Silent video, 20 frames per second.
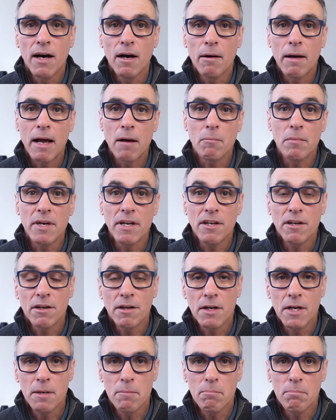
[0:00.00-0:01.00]
how many you
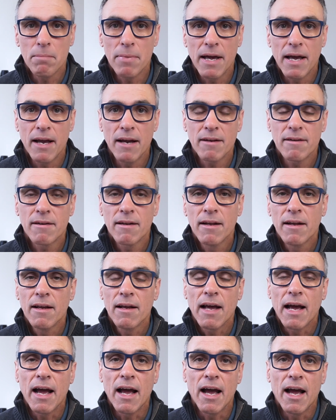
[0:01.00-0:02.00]
can embed,
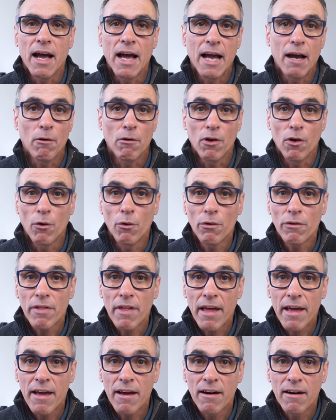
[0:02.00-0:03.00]
how long
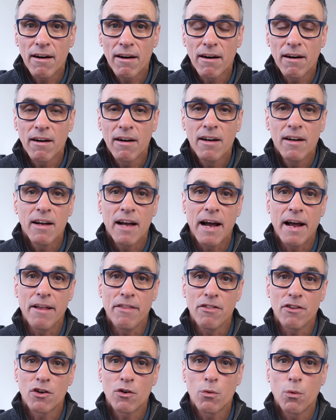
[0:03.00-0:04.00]
they are,
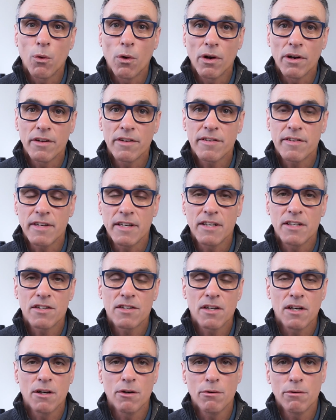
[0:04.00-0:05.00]
and the quality.
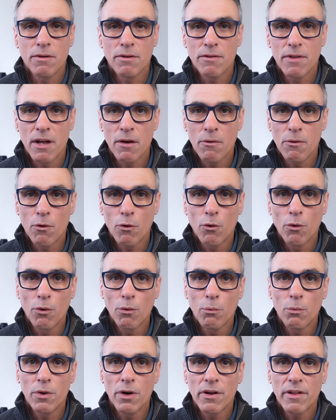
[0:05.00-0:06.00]
So they're all
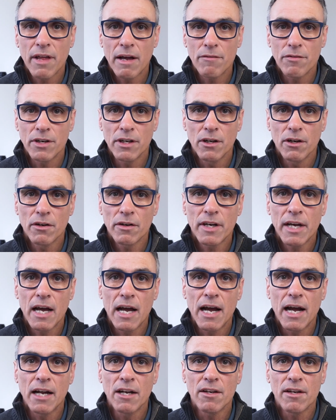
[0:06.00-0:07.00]
worth having a look
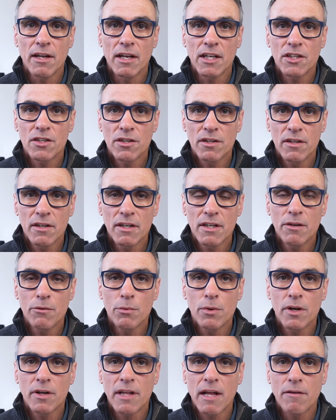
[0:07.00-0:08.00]
at, and they're certainly
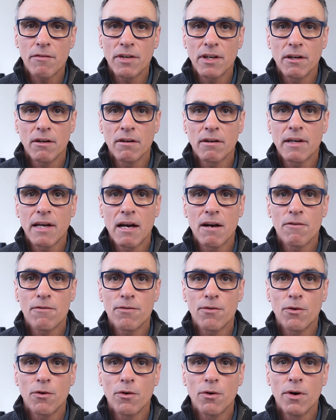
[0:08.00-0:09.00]
worth having a look at
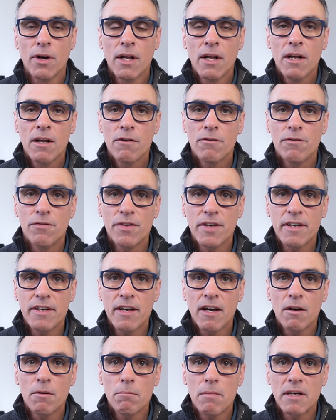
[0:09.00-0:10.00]
for
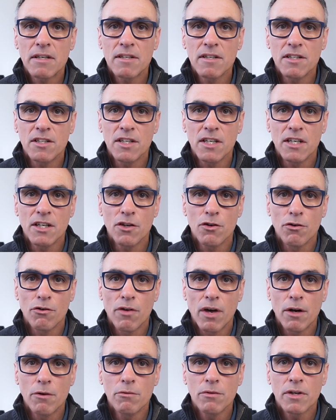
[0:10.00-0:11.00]
video messaging
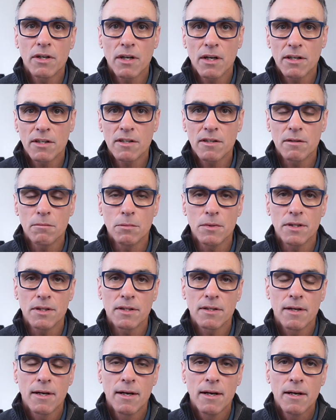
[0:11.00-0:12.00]
your own
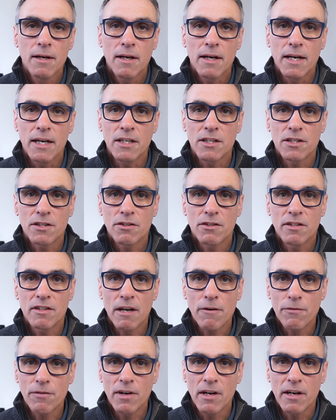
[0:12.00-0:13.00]
customers. It's
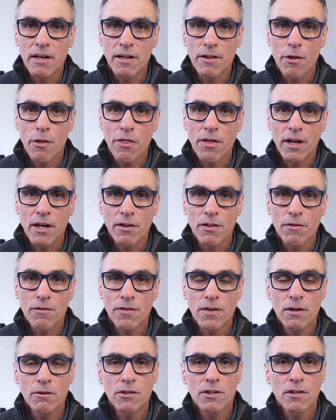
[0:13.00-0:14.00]
definitely the thing of the
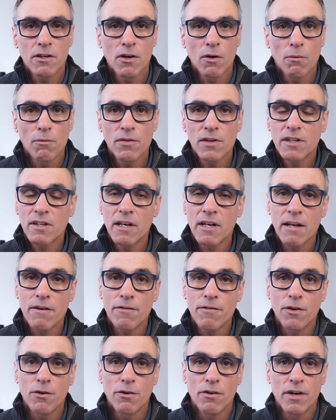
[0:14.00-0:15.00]
future, and obviously
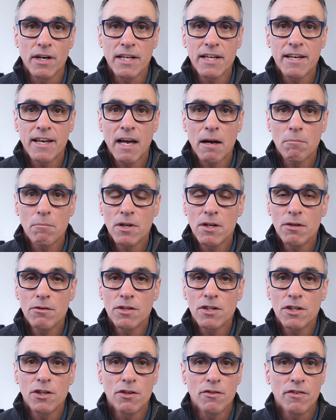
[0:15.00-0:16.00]
if you're an Ecamm
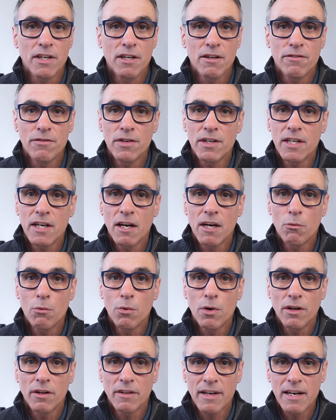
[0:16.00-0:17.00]
user, you're in the video
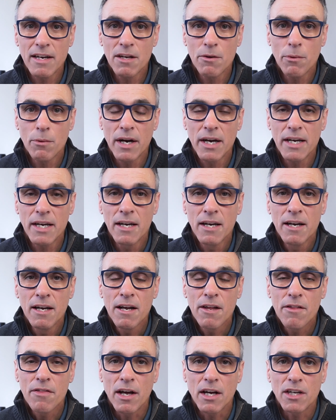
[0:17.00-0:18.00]
world anyway,
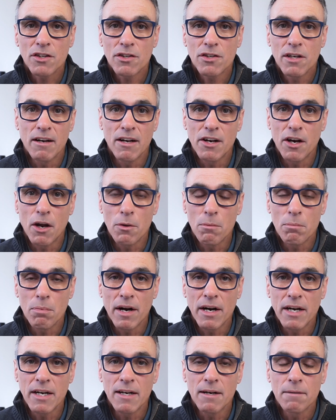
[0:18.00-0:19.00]
that's a
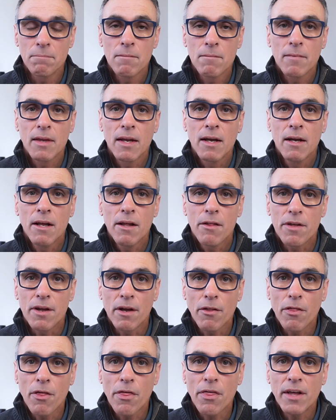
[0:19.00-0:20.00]
no-brainer. The
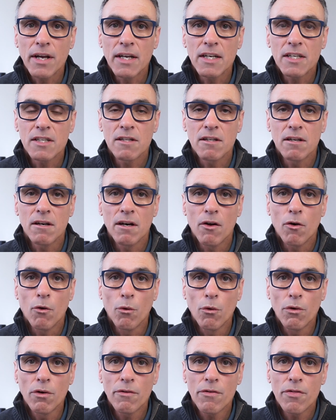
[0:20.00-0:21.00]
other thing is that
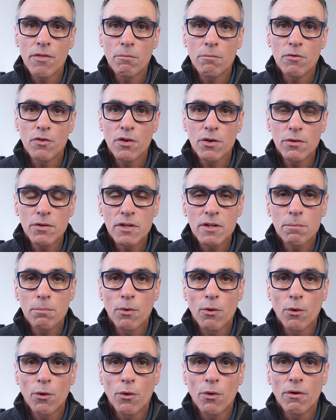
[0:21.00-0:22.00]
all of them do
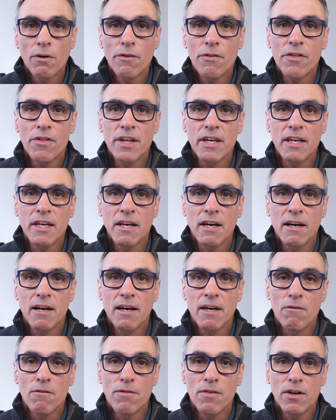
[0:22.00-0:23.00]
support the
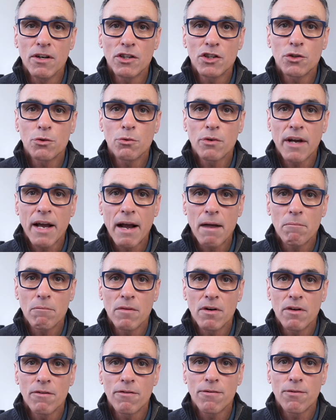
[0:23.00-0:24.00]
virtual
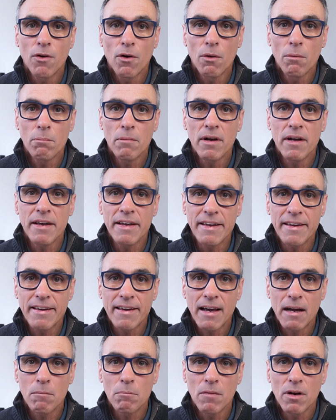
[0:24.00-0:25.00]
camera from
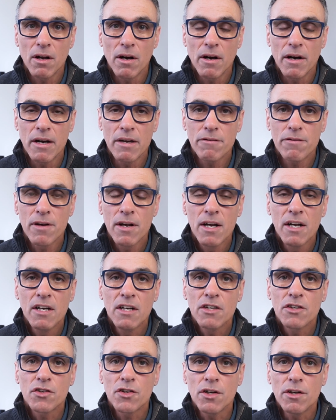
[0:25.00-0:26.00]
Ecamm Live,
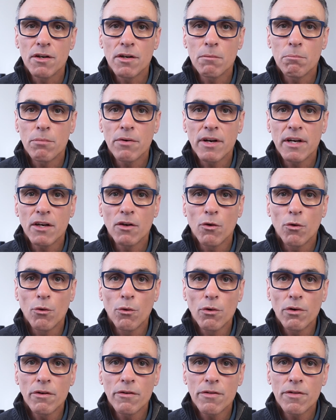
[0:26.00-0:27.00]
so you can bring
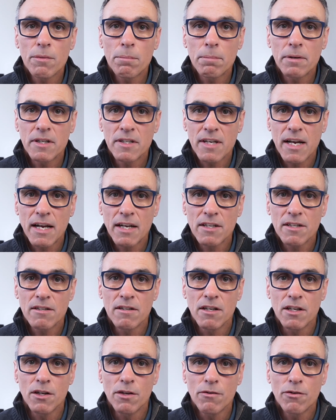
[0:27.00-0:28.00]
all of the pizzazz
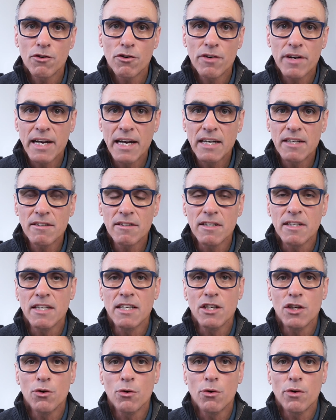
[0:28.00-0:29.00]
that you've created
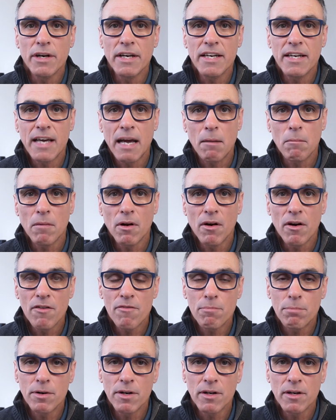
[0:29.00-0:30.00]
in your Ecamm
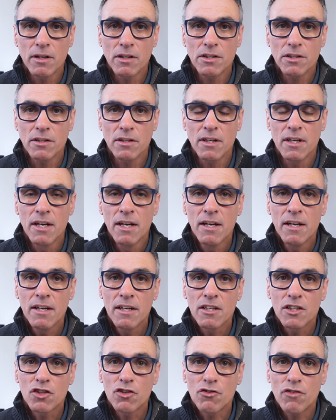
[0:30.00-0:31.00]
Live production
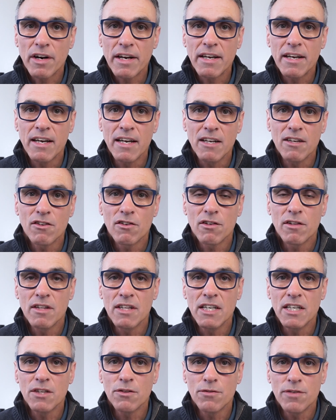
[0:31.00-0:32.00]
straight into
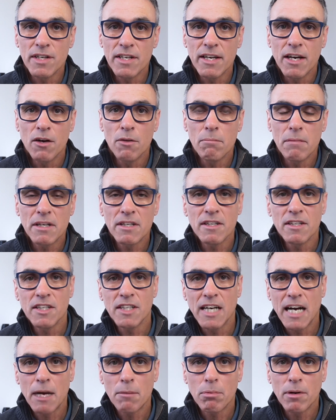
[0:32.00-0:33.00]
these video
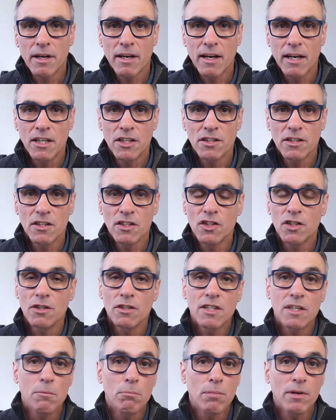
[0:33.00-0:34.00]
messaging applications. You
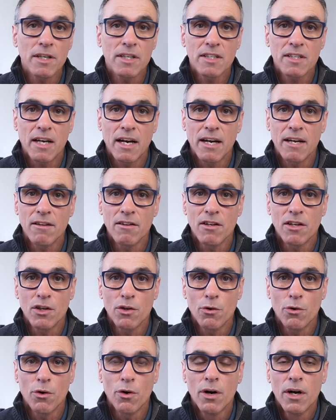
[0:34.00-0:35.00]
simply say that
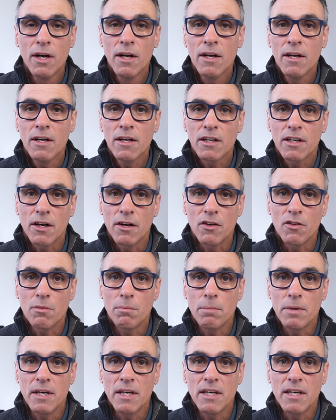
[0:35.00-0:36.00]
you're going to
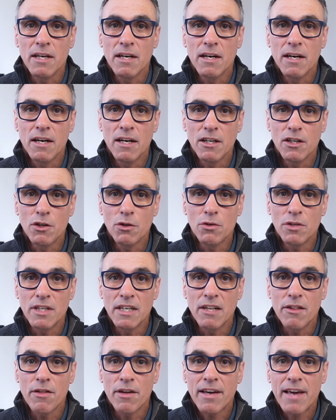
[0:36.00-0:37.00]
be
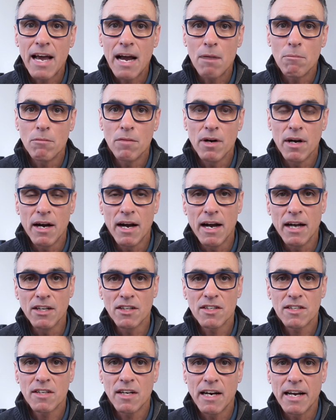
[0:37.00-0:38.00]
using the camera and
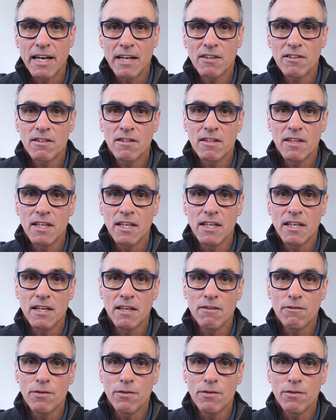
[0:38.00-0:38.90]
select the